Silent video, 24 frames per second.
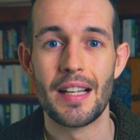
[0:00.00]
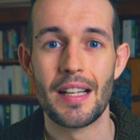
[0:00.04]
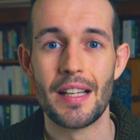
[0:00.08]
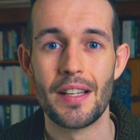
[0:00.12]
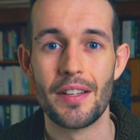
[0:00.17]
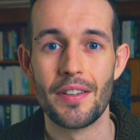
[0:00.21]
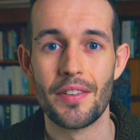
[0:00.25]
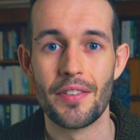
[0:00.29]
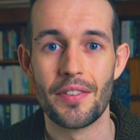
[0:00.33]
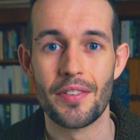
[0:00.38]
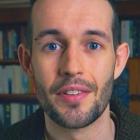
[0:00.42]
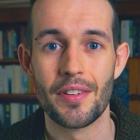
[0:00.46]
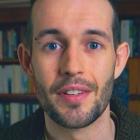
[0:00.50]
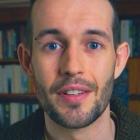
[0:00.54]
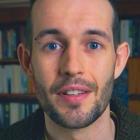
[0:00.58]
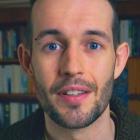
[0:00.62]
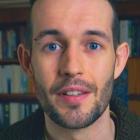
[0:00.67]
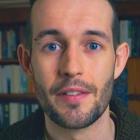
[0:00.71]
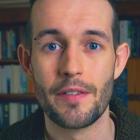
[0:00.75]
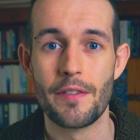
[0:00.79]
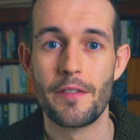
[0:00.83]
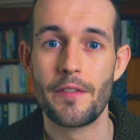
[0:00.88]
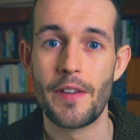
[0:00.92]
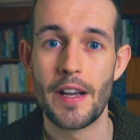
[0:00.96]
is
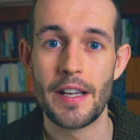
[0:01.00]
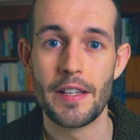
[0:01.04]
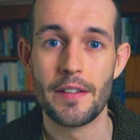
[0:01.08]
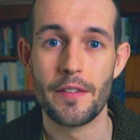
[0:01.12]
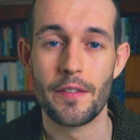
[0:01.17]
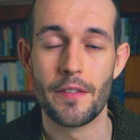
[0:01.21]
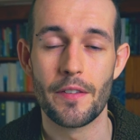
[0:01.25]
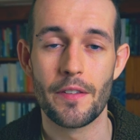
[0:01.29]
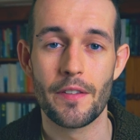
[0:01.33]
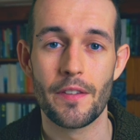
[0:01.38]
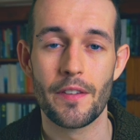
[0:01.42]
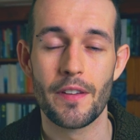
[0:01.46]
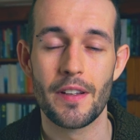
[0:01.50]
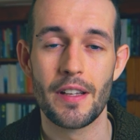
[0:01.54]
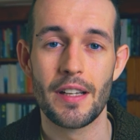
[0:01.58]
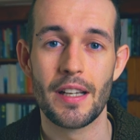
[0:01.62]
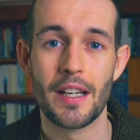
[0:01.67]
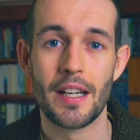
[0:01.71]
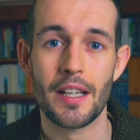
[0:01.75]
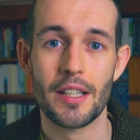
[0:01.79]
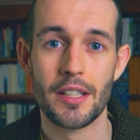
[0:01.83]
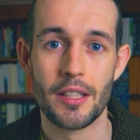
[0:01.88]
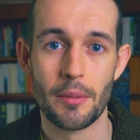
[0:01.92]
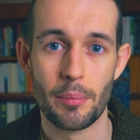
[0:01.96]
the faith
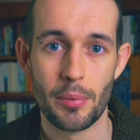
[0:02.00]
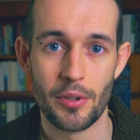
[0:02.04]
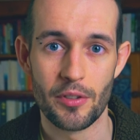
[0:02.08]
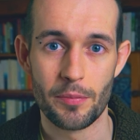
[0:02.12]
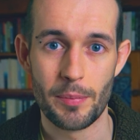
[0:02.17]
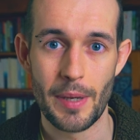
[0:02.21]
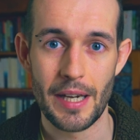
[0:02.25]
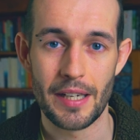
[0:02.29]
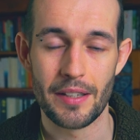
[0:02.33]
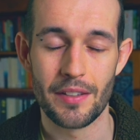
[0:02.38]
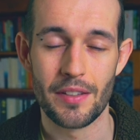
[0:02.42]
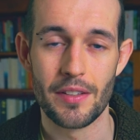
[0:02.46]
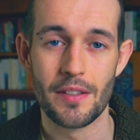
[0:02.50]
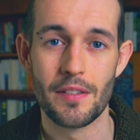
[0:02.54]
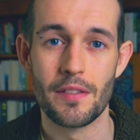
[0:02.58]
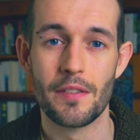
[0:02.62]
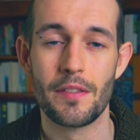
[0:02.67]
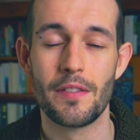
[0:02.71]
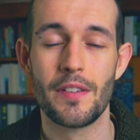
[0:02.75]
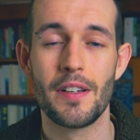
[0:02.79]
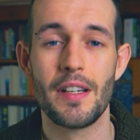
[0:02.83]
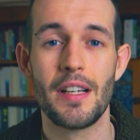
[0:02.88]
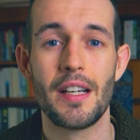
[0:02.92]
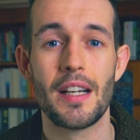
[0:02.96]
and the
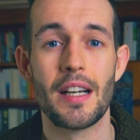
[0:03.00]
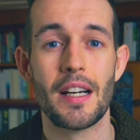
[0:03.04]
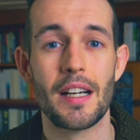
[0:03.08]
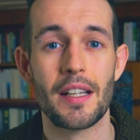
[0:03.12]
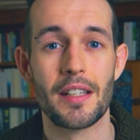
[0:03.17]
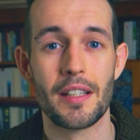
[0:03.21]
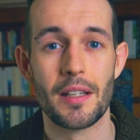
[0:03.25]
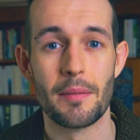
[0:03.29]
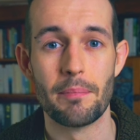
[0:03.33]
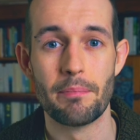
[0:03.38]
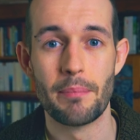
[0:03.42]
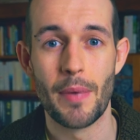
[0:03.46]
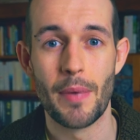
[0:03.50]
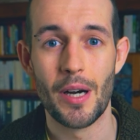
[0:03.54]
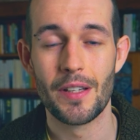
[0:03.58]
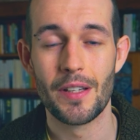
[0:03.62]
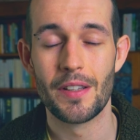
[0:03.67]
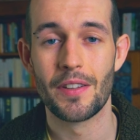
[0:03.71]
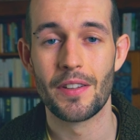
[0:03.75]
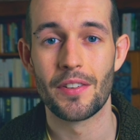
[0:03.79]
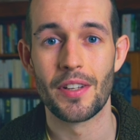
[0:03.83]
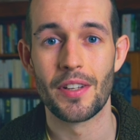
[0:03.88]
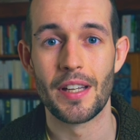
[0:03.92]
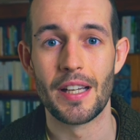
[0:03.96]
perspective and the
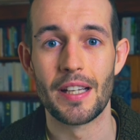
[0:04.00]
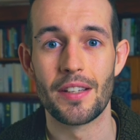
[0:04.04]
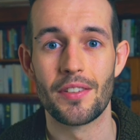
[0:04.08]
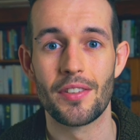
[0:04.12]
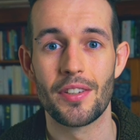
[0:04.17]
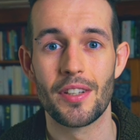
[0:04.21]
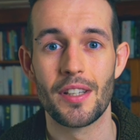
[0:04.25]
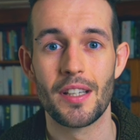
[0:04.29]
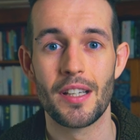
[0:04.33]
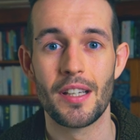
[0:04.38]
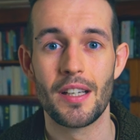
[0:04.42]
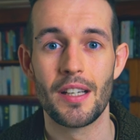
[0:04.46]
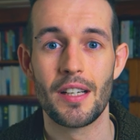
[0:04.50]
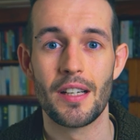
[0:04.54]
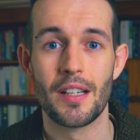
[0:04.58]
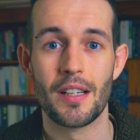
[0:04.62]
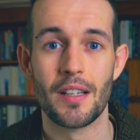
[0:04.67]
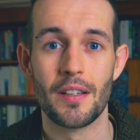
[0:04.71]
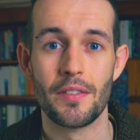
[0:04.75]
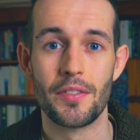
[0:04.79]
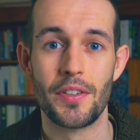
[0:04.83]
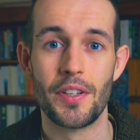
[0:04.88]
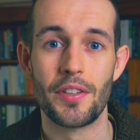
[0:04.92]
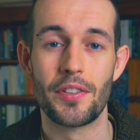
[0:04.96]
mindset
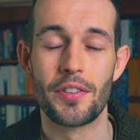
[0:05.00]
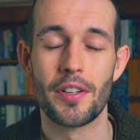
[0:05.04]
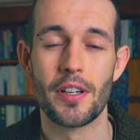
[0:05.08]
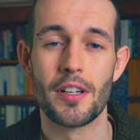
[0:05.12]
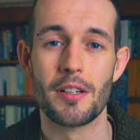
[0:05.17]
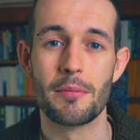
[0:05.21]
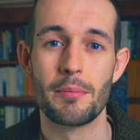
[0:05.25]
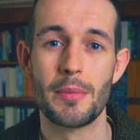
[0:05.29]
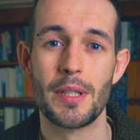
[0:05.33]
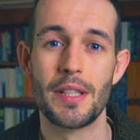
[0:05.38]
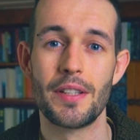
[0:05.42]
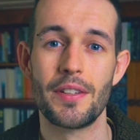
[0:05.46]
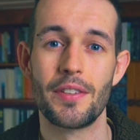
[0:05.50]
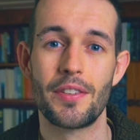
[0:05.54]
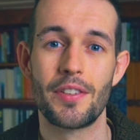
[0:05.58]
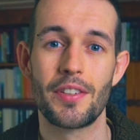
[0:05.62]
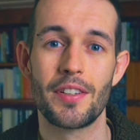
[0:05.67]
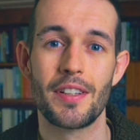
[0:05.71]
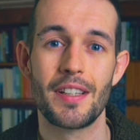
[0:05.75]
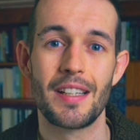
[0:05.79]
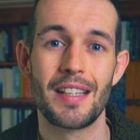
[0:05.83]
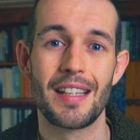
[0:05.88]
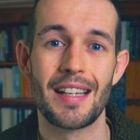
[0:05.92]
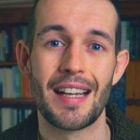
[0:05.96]
of discernment
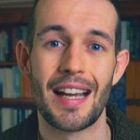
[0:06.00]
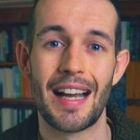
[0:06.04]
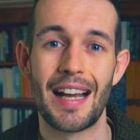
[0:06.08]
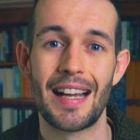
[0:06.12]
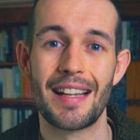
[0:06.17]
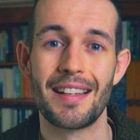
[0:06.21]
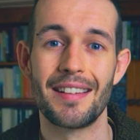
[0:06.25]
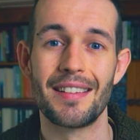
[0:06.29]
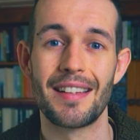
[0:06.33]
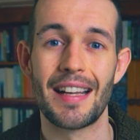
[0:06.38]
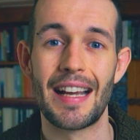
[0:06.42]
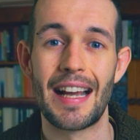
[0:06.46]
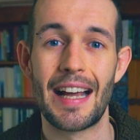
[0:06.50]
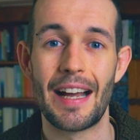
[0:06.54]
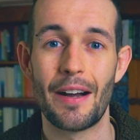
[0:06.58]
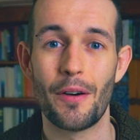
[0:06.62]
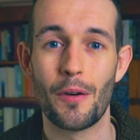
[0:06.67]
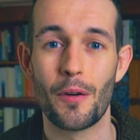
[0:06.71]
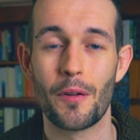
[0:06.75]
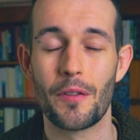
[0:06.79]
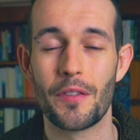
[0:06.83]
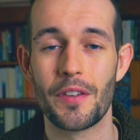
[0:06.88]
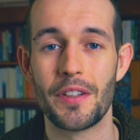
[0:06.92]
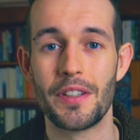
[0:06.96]
and a
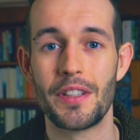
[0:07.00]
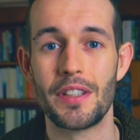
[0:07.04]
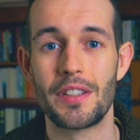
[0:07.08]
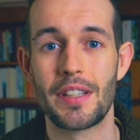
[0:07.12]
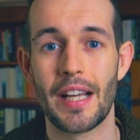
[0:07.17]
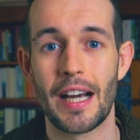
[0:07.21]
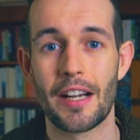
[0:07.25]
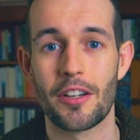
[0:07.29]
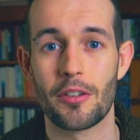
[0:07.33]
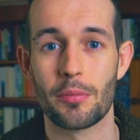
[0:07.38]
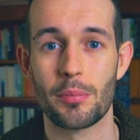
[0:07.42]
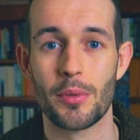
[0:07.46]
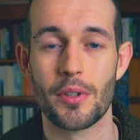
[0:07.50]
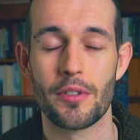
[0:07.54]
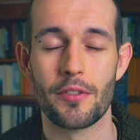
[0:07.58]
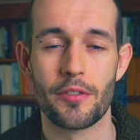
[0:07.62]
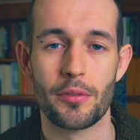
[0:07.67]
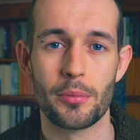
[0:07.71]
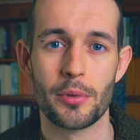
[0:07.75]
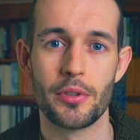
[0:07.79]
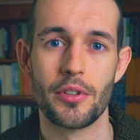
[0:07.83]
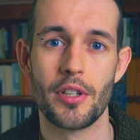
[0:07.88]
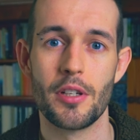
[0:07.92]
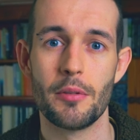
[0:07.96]
healthy detachment
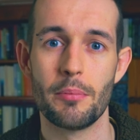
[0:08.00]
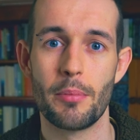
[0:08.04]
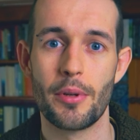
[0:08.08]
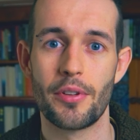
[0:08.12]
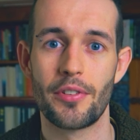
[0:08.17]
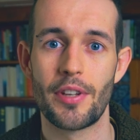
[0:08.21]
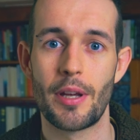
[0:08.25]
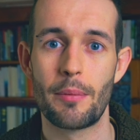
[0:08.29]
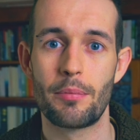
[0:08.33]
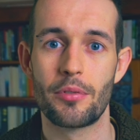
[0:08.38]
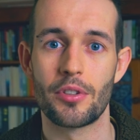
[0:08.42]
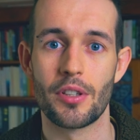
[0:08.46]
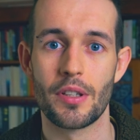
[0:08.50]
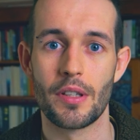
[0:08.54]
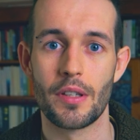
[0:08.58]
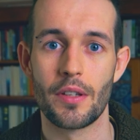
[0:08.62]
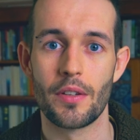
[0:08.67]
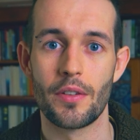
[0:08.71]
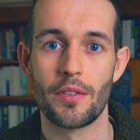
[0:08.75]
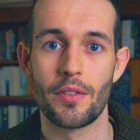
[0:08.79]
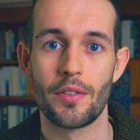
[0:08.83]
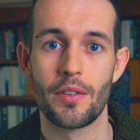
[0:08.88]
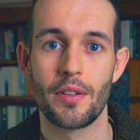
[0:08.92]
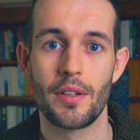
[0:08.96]
from your own
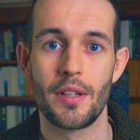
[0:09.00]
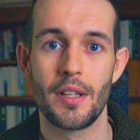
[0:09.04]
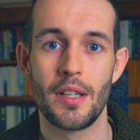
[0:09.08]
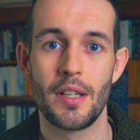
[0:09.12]
perceptions.